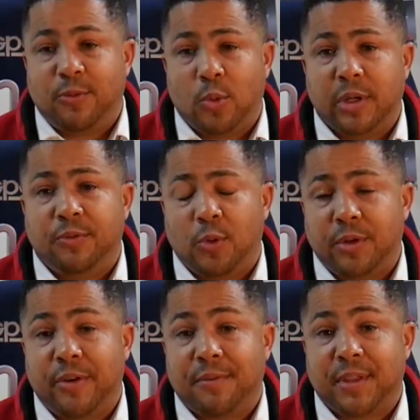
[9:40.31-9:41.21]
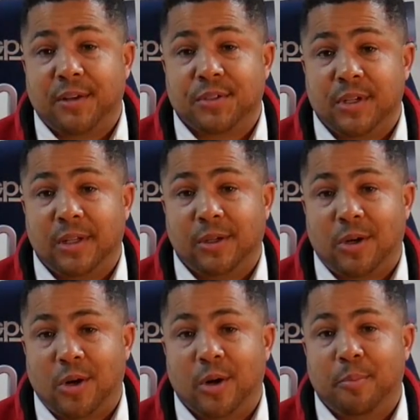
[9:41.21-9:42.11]
$40,000, $45,000
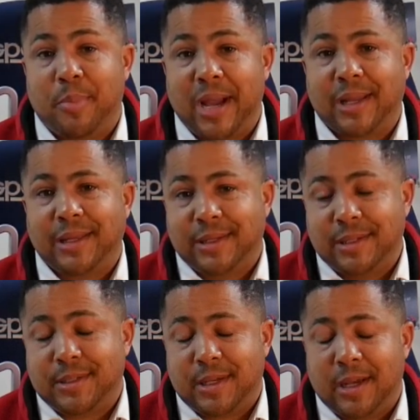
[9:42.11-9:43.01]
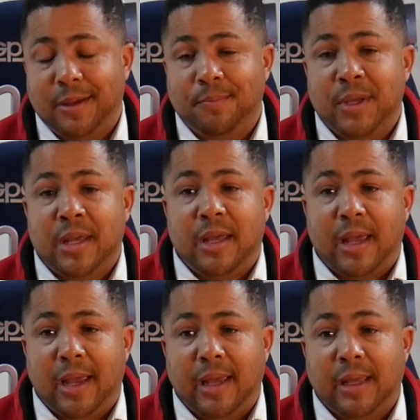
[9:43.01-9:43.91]
car back in the time.
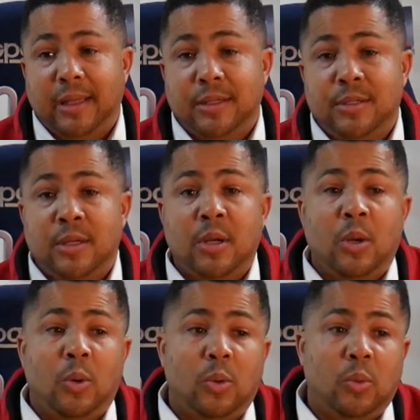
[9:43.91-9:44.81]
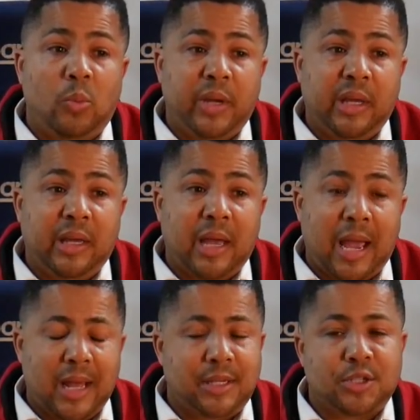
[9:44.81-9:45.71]
And we
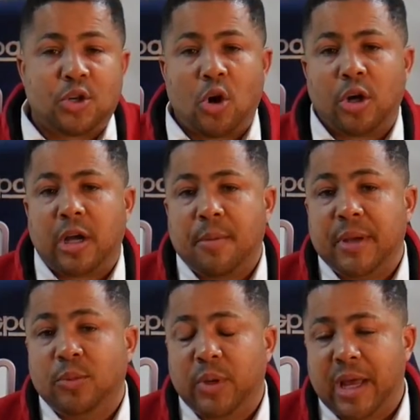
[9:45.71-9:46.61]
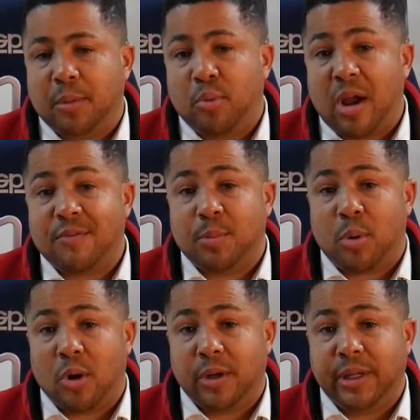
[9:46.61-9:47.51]
had this car come in. We had a private
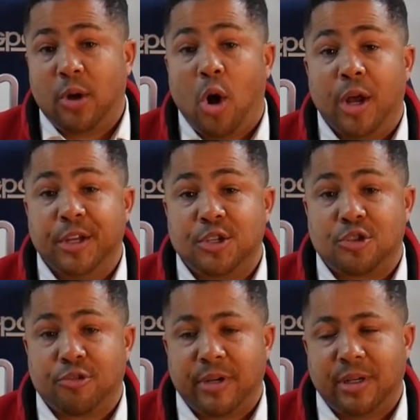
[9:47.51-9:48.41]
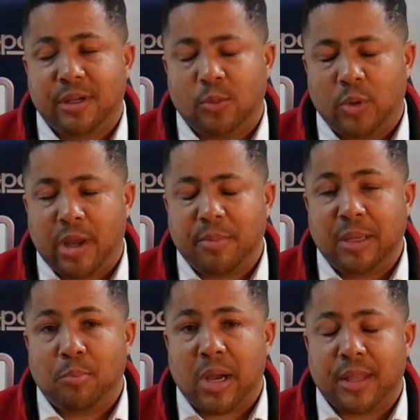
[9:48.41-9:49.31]
party on the street. And what I
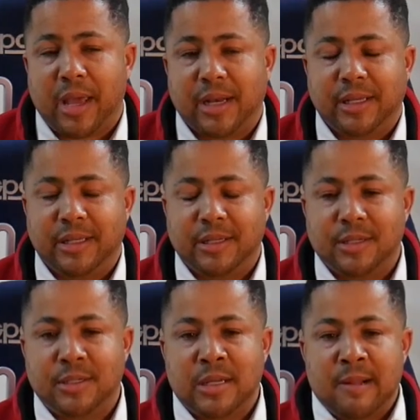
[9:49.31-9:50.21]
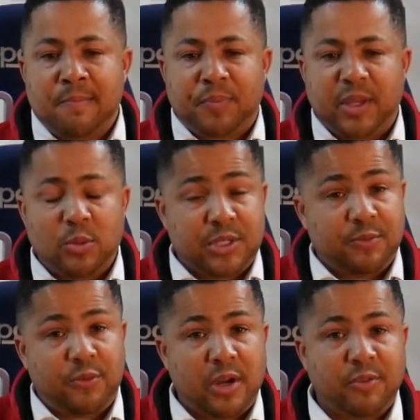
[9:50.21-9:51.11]
mean by that is it was in
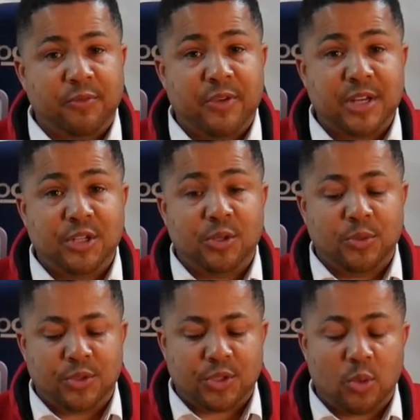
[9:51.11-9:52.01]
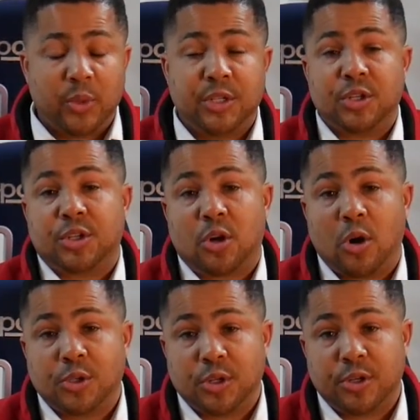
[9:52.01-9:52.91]
front of a venue, so we took the
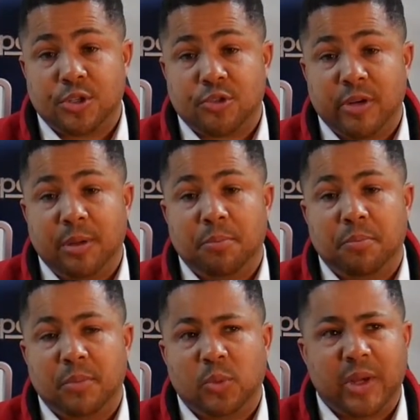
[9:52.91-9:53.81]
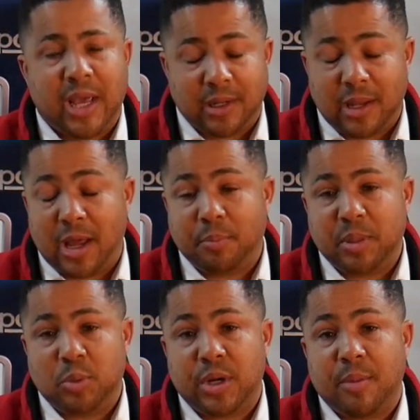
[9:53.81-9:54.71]
cars on the street. We had a lot of
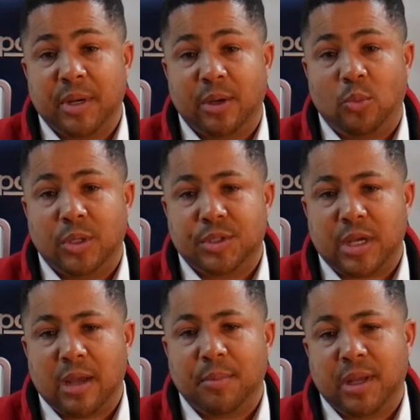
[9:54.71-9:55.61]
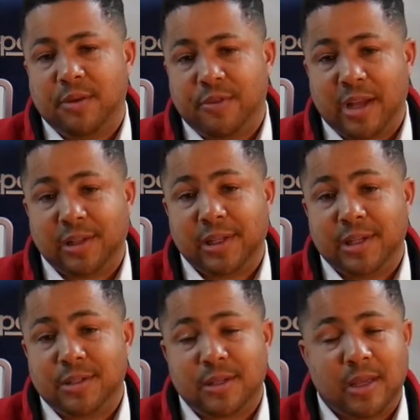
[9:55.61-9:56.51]
people come in at one time, and the
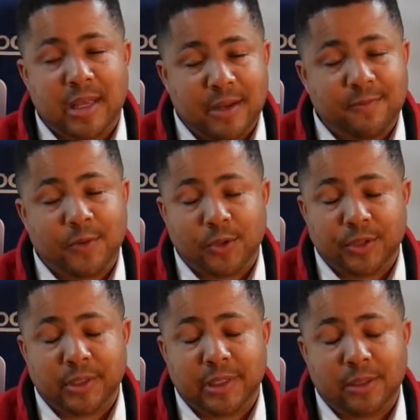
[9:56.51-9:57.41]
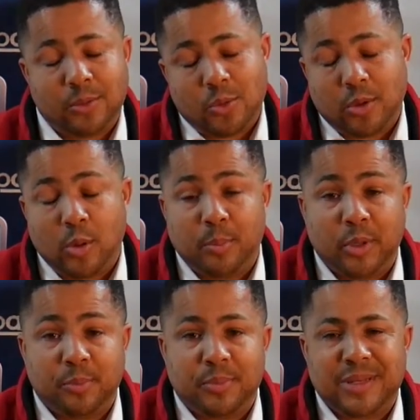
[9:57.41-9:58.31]
valets inadvertently, or on
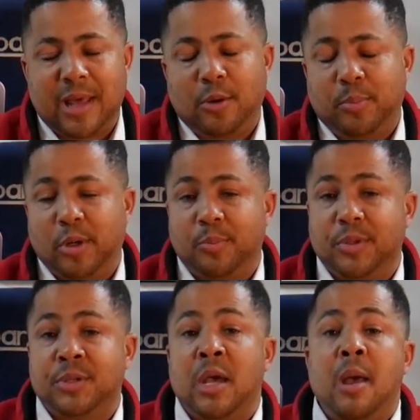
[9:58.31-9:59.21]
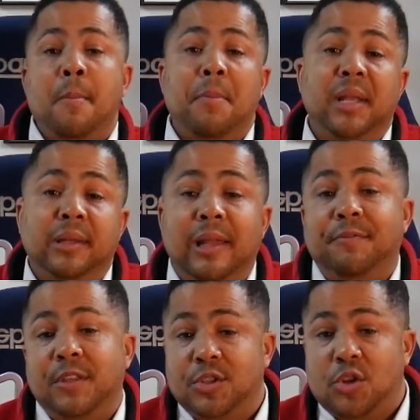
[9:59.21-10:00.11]
purpose, not on purpose, but
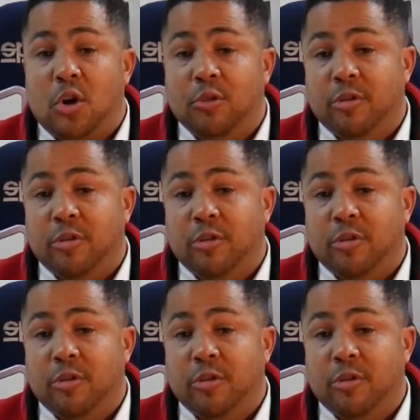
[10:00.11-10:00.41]
left this car